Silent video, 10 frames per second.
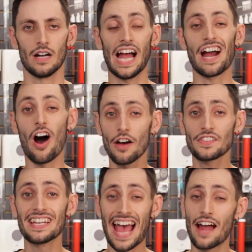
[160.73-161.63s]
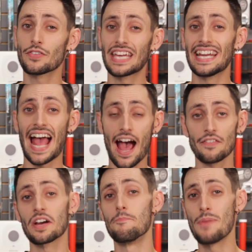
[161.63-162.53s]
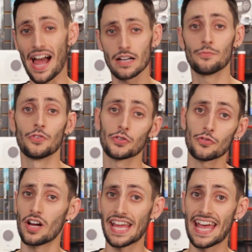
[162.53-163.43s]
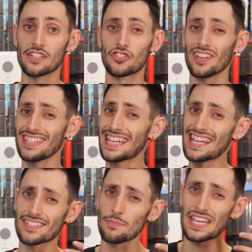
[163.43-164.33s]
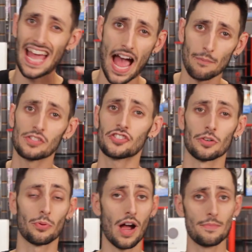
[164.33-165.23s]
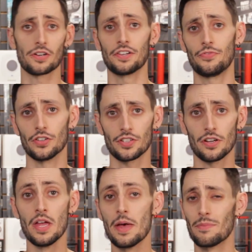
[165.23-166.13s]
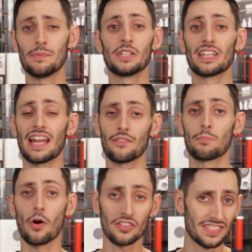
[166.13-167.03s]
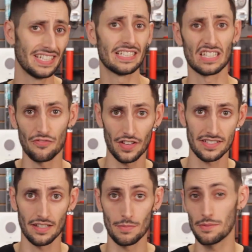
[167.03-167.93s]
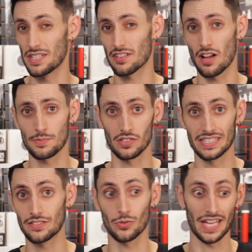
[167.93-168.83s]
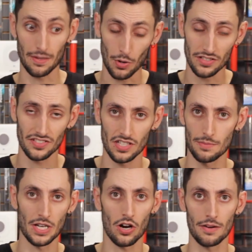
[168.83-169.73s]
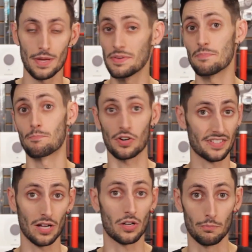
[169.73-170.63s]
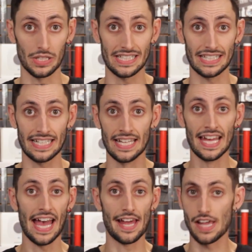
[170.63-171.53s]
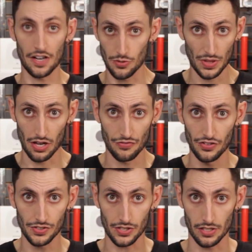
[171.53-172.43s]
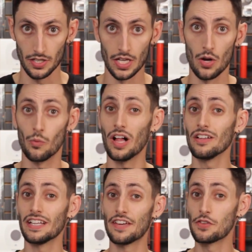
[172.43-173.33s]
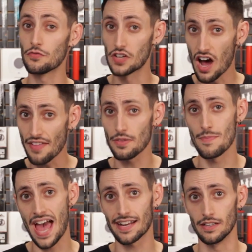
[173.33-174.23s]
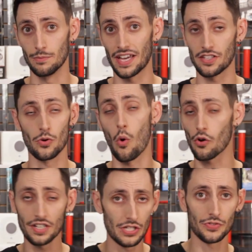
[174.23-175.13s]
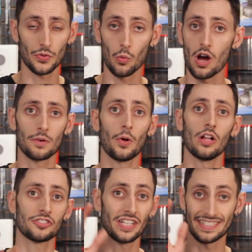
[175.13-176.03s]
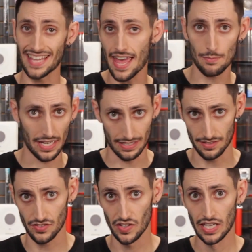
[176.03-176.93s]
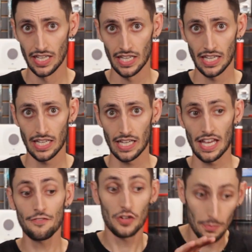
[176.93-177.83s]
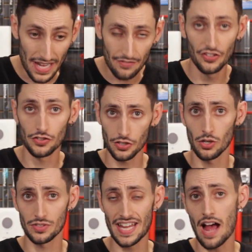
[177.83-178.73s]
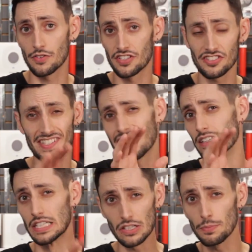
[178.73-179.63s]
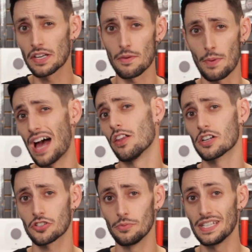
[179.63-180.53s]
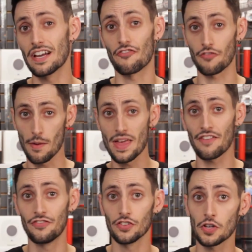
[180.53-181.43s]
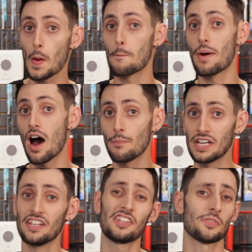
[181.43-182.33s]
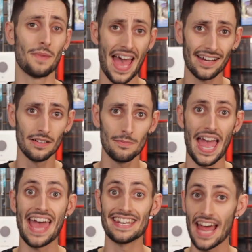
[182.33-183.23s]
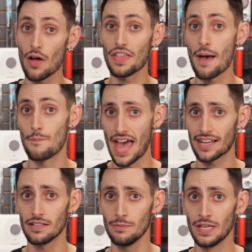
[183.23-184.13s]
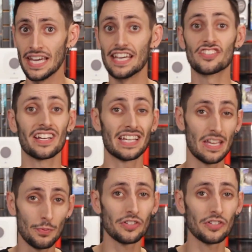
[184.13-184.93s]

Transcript: I often advocate having a backup filter on hand just in case something happens to your primary filter. Maybe you didn't have the parts you needed to fix it, maybe it's obsolete, so getting parts is going to be hard, maybe it burnt out completely, and now you're without a filter. Well, if you've got the Magnum that you already use for water polishing and tank maintenance, if your main filter goes down, you can just take a little bit of the biological media from that filter, pop it into your Magnum, and now that Magnum is going to keep